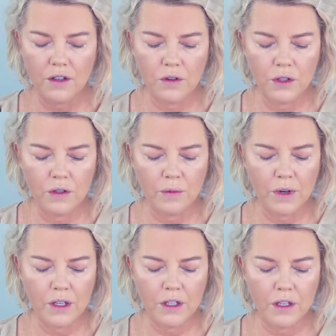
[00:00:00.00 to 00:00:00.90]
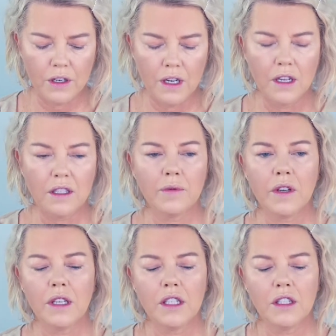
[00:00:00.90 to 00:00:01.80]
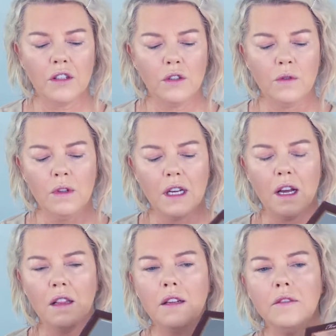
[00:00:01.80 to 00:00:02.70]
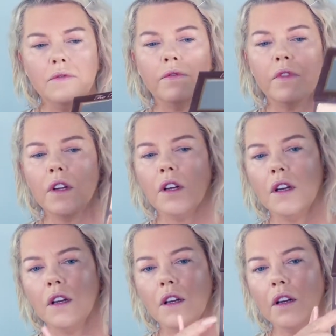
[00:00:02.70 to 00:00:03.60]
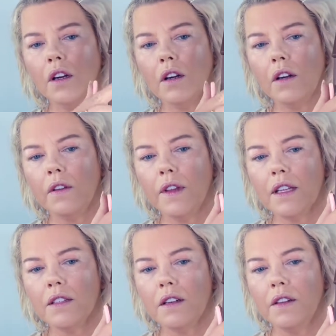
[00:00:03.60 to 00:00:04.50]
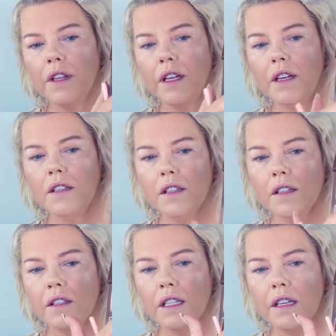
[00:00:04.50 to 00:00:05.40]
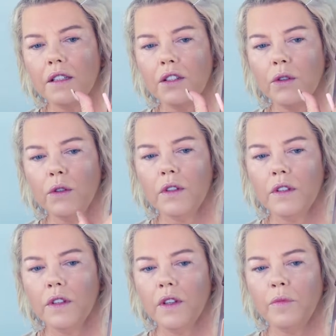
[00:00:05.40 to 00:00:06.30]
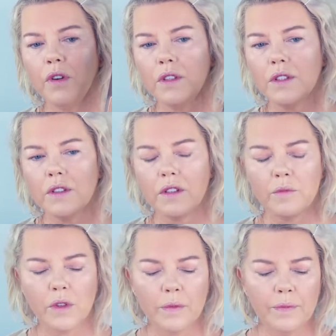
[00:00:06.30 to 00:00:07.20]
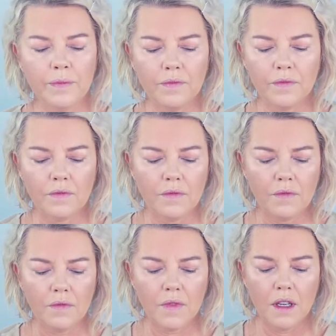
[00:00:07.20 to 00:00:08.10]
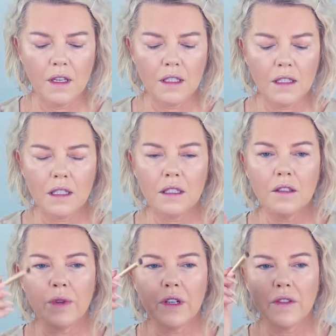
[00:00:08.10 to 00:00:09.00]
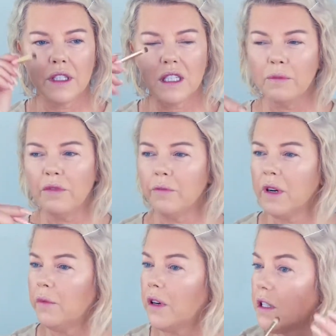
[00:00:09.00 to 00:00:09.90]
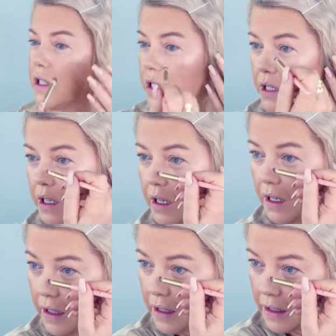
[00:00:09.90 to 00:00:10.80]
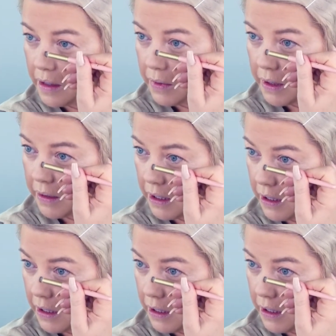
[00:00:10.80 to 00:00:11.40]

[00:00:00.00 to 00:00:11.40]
contour brush. I'm going into the cooler colour on that side there, so you can see it's cooler than the bronze on the bottom. Just a little bit on the tip of my brush. And I'm going